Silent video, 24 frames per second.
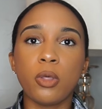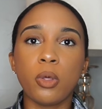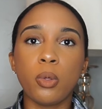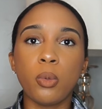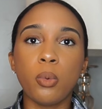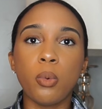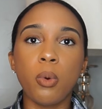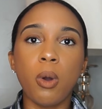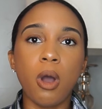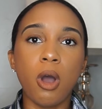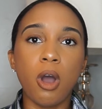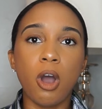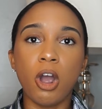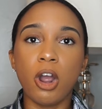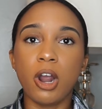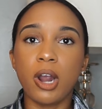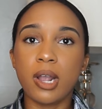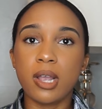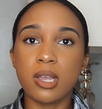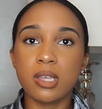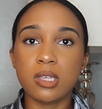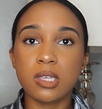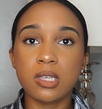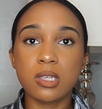you are
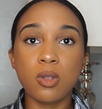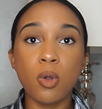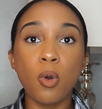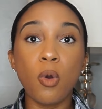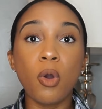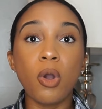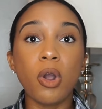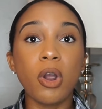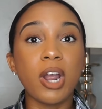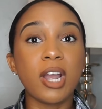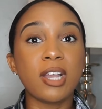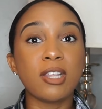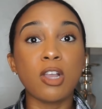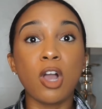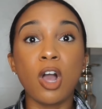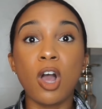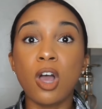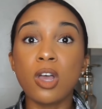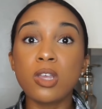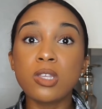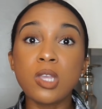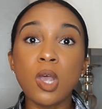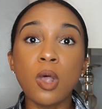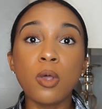in store and
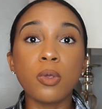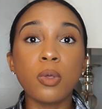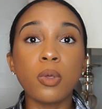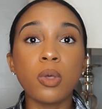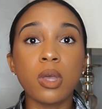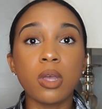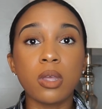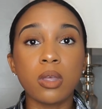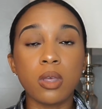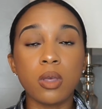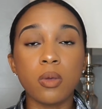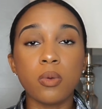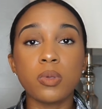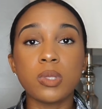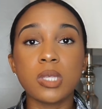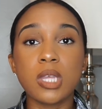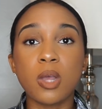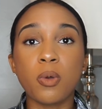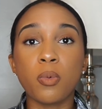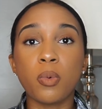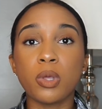also you can use it